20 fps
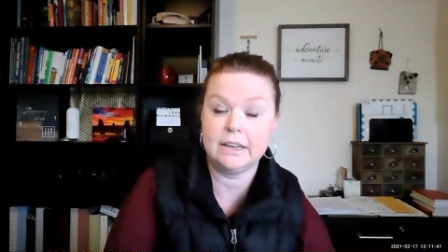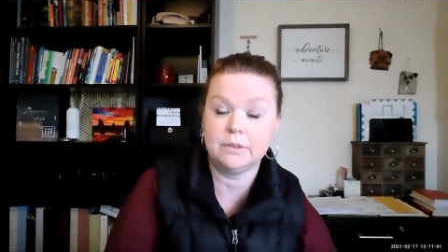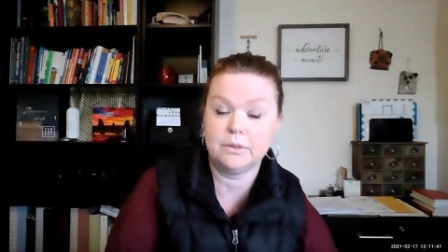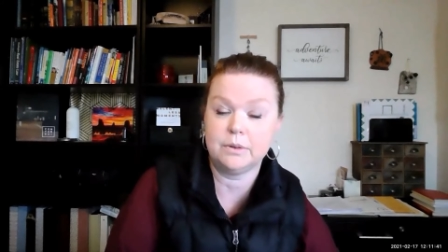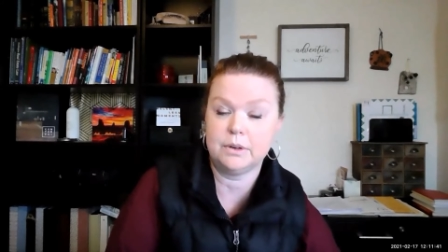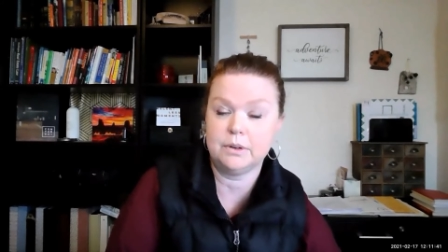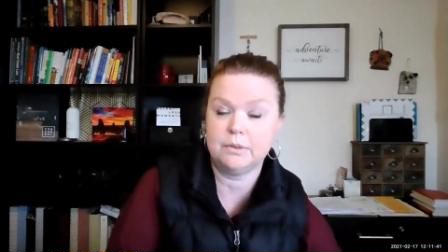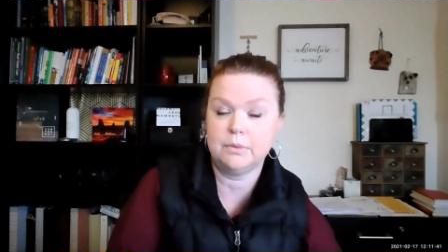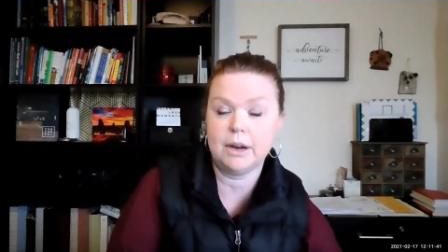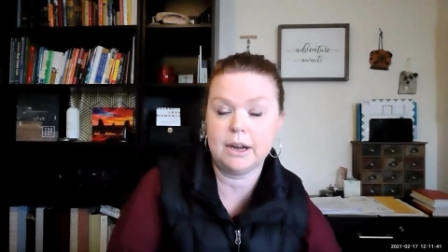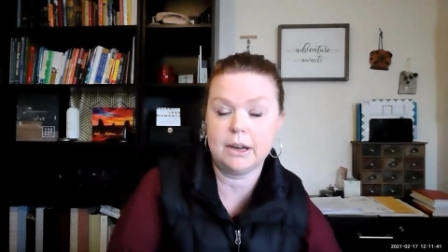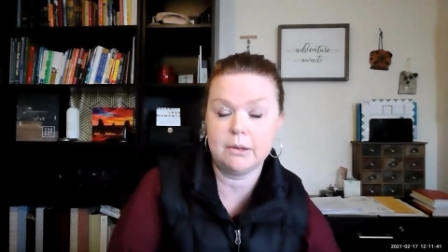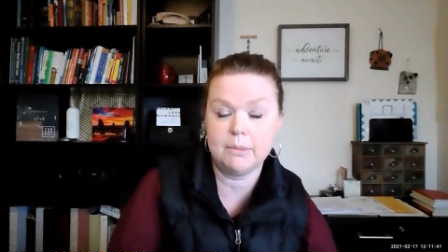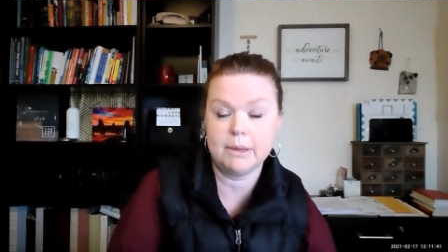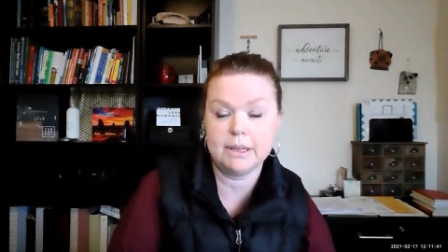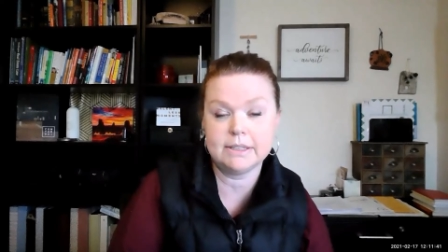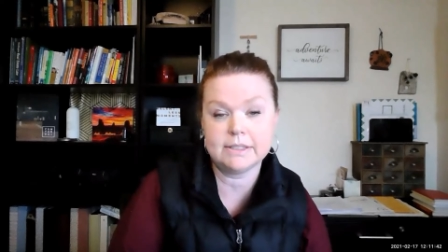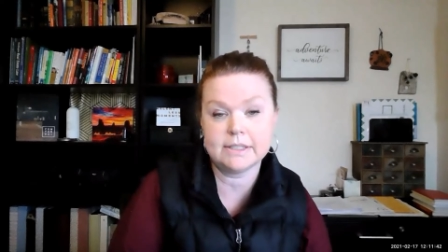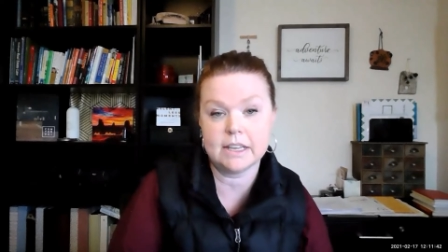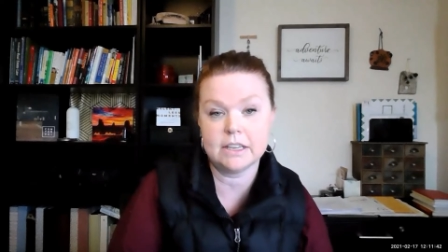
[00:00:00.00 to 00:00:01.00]
or
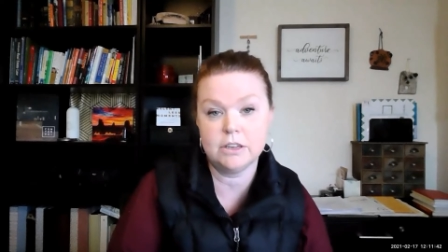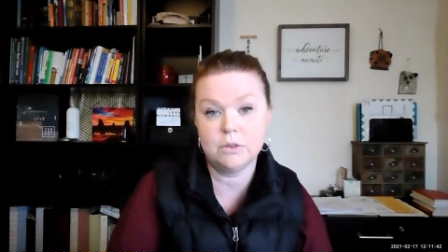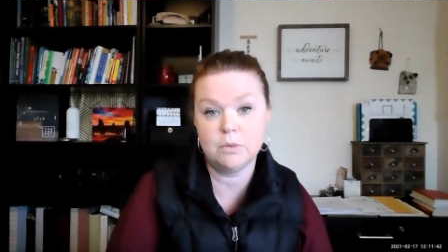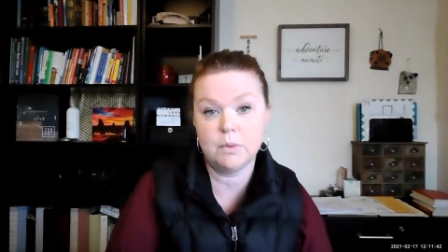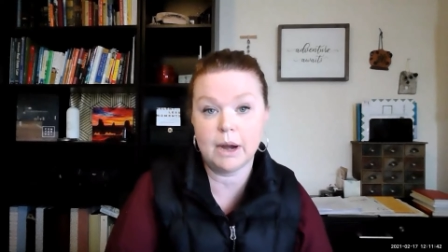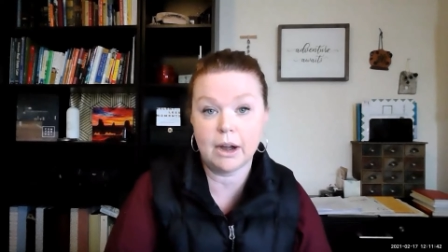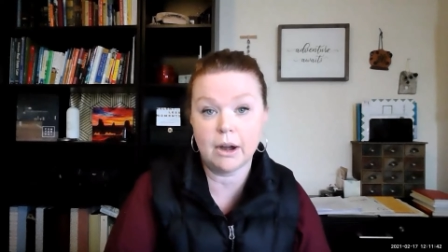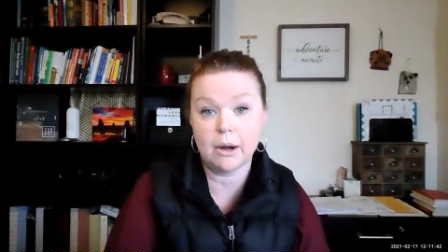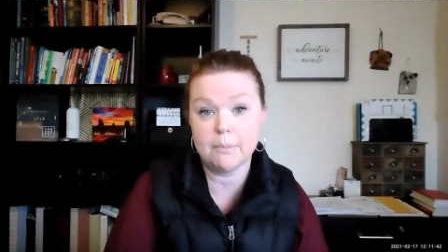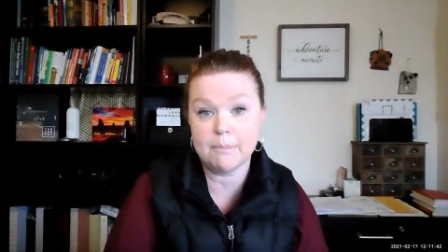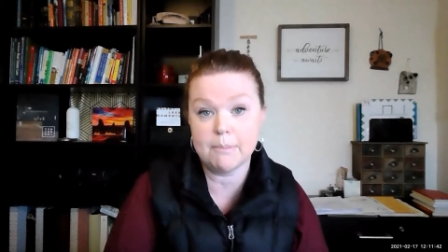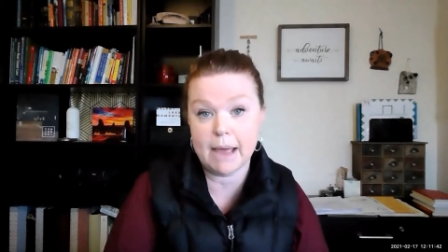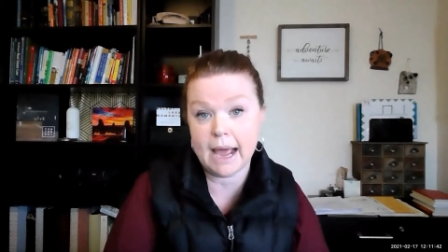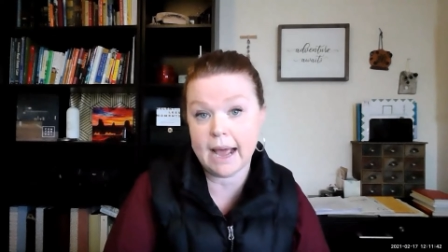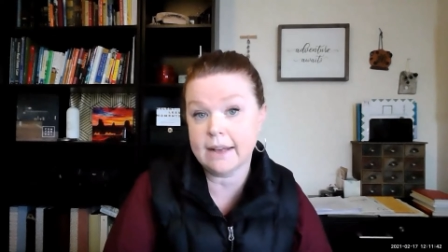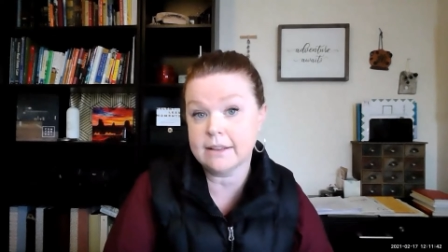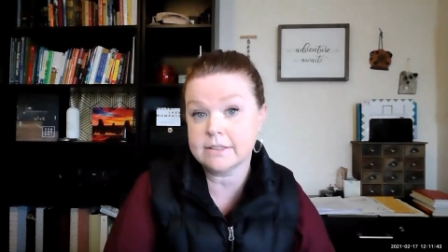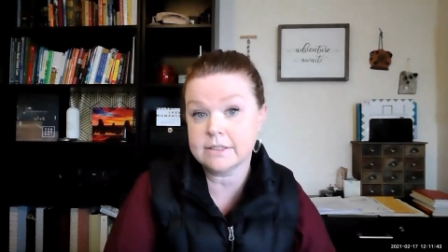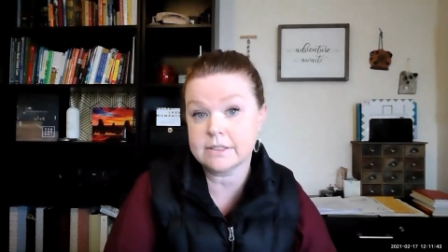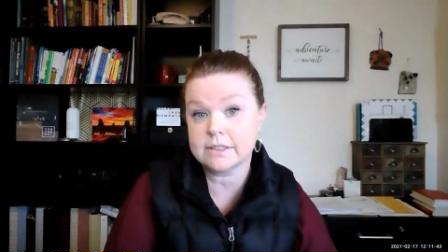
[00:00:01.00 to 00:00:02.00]
recommends that you wear a
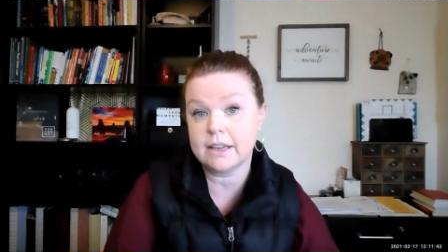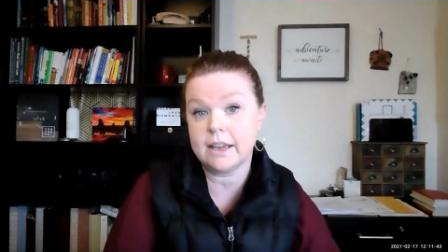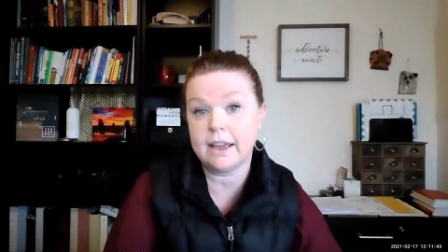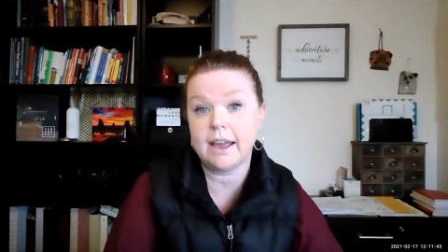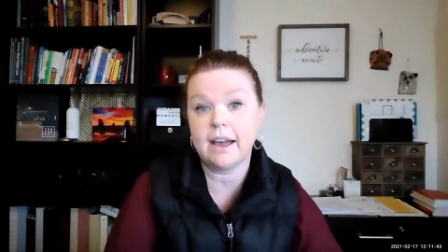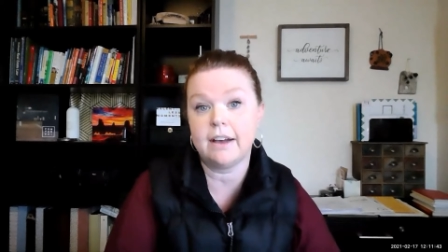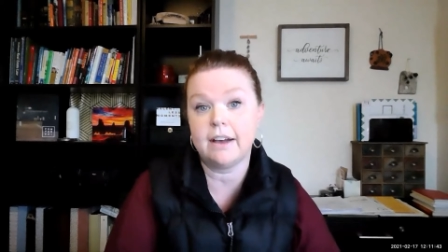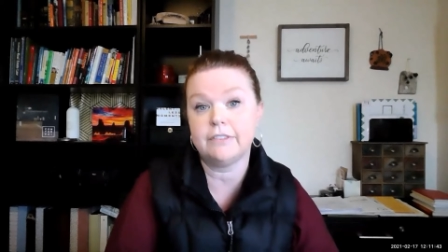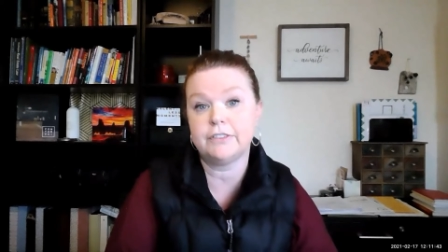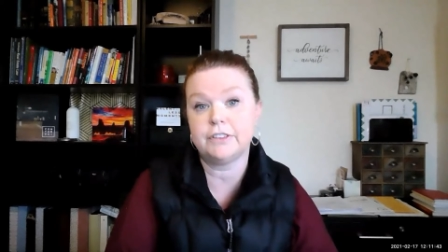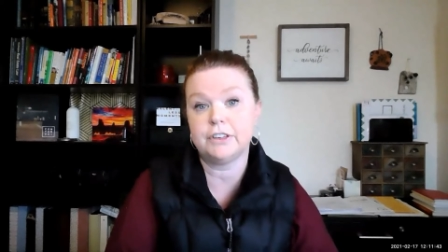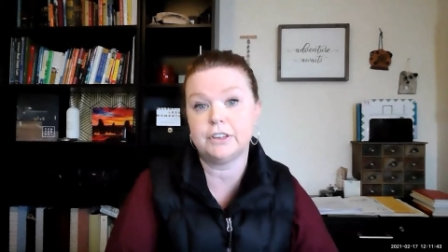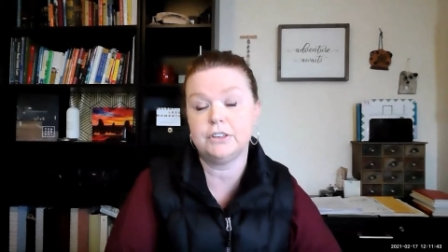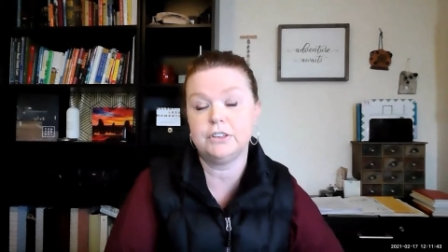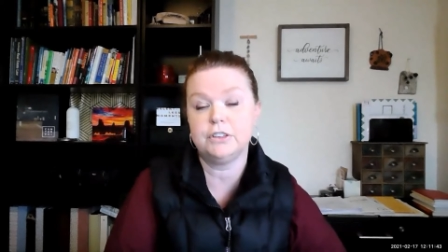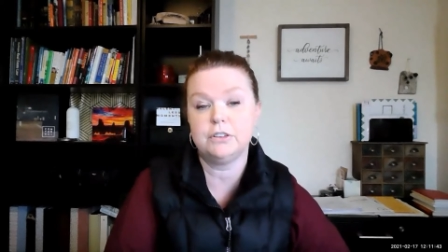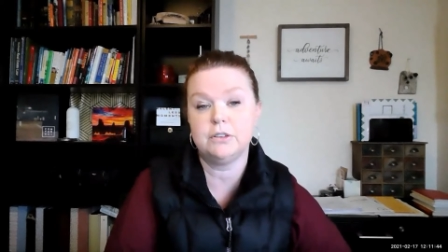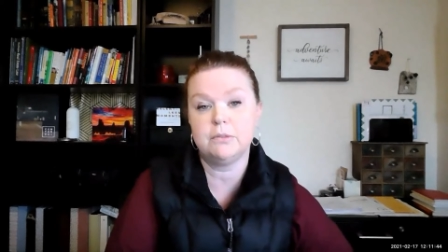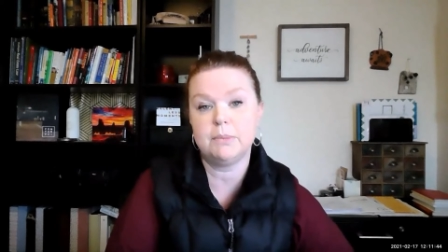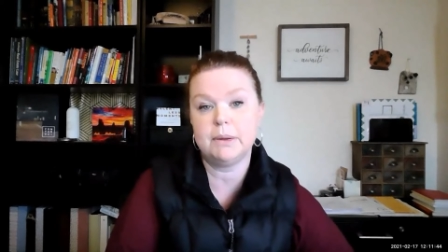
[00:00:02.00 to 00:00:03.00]
mask after
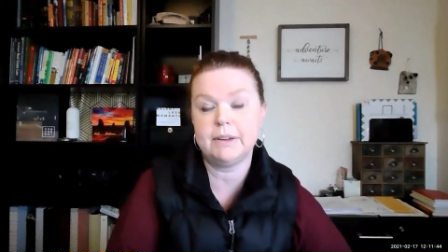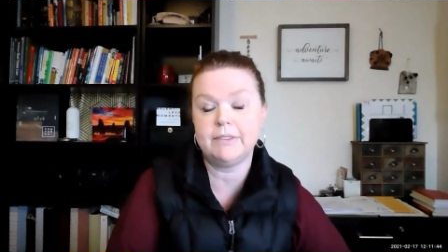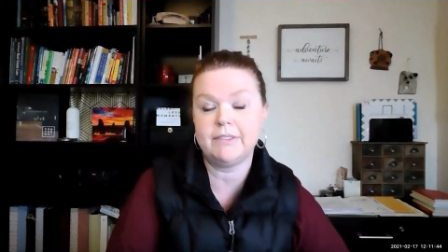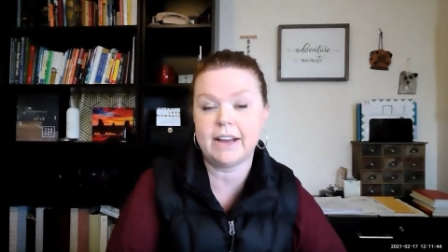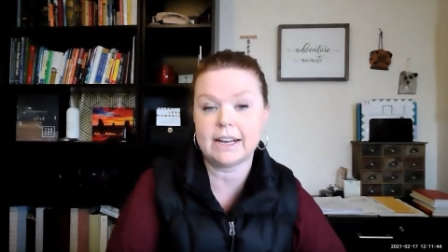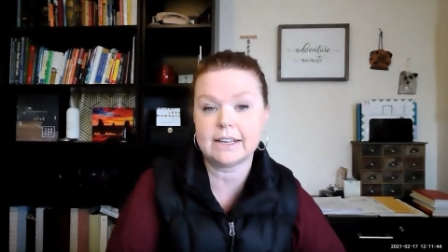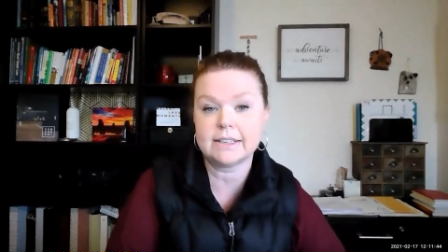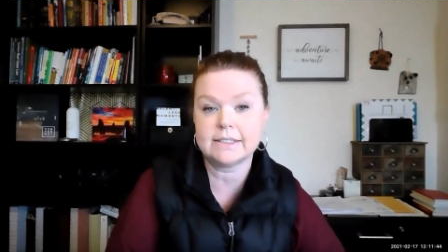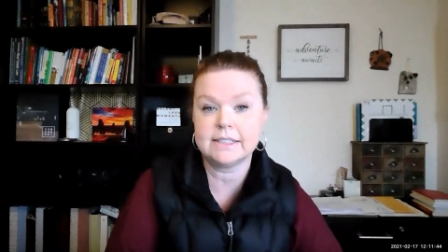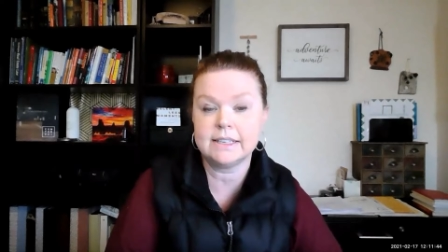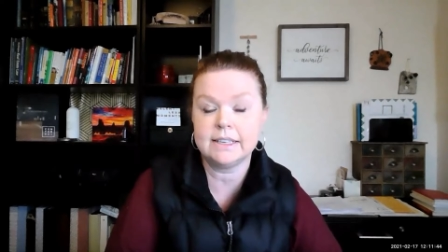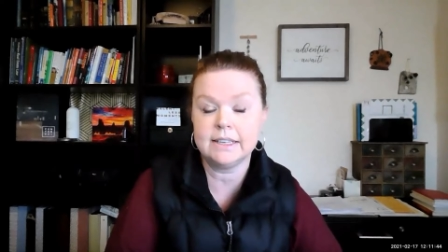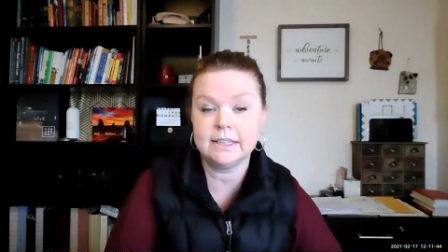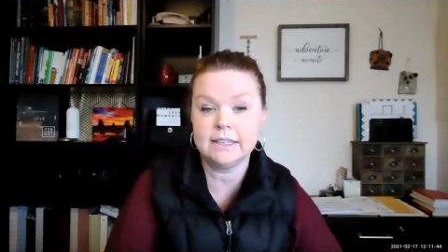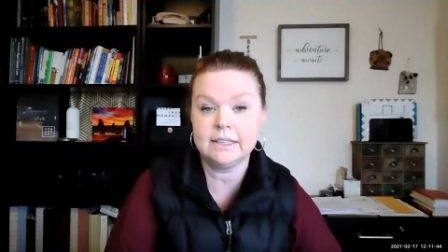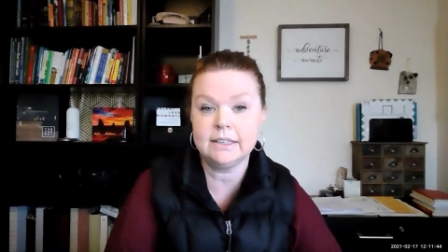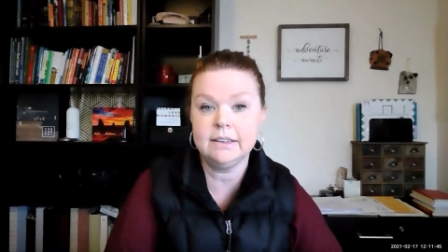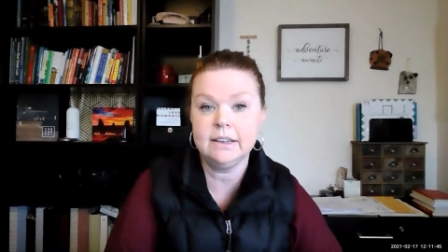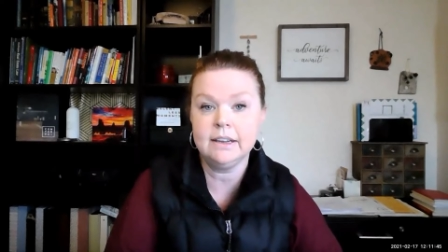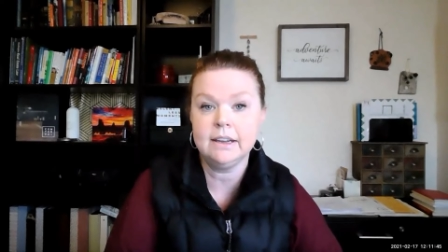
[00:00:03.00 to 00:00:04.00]
you have been
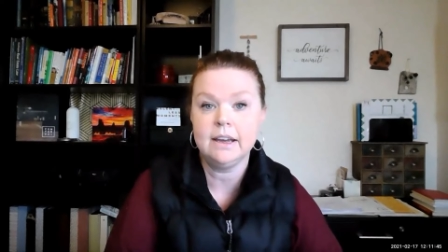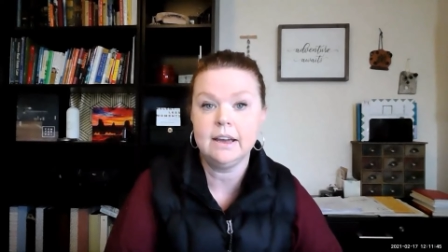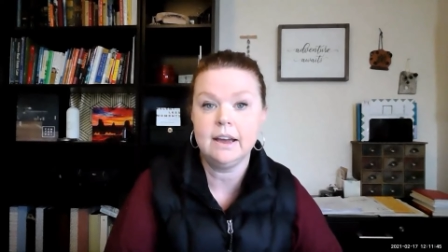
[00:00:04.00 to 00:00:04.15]
vaccinated.